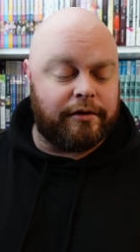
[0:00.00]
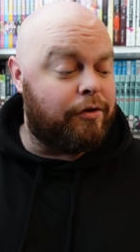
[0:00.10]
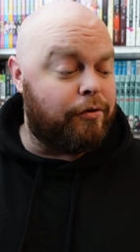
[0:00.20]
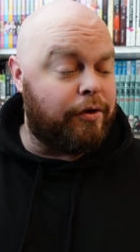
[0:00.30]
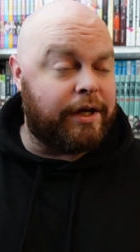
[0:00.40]

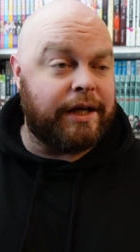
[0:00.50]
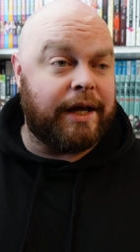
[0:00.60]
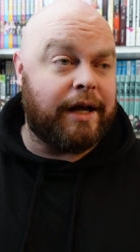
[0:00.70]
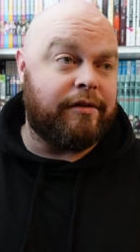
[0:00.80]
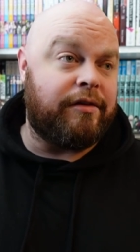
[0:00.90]
You're looking
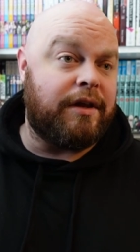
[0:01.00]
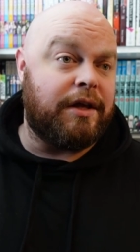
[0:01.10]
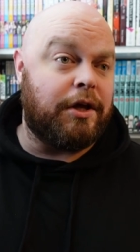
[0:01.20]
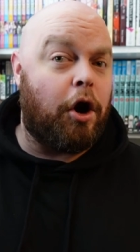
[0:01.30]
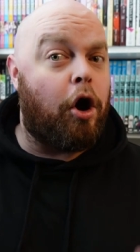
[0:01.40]
at
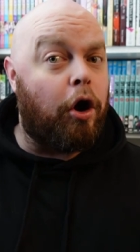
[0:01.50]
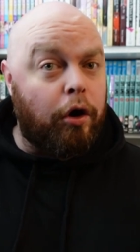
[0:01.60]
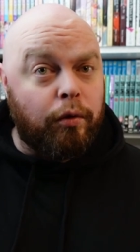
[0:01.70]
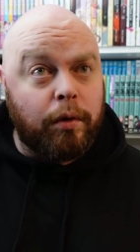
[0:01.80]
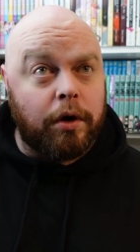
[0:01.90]
the
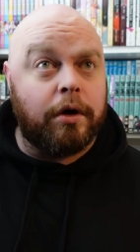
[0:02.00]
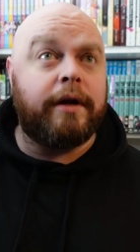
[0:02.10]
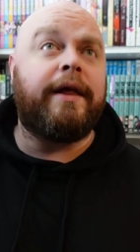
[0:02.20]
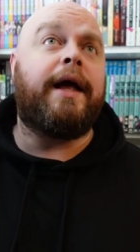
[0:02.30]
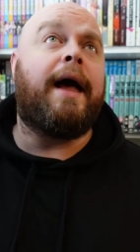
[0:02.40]
R
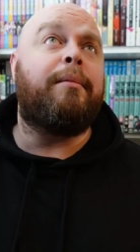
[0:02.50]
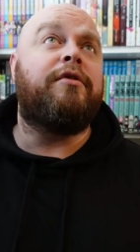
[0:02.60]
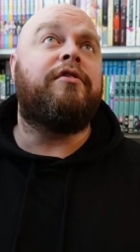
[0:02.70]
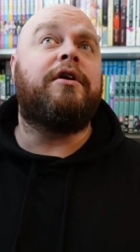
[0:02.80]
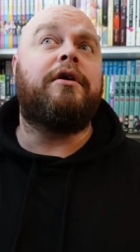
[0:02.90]
word that
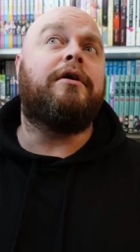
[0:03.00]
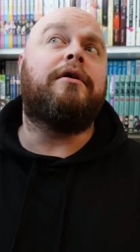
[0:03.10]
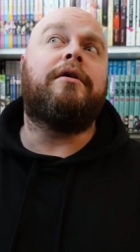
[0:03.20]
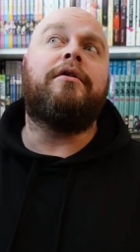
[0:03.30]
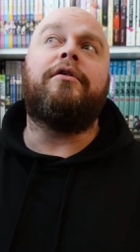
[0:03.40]
happens in here.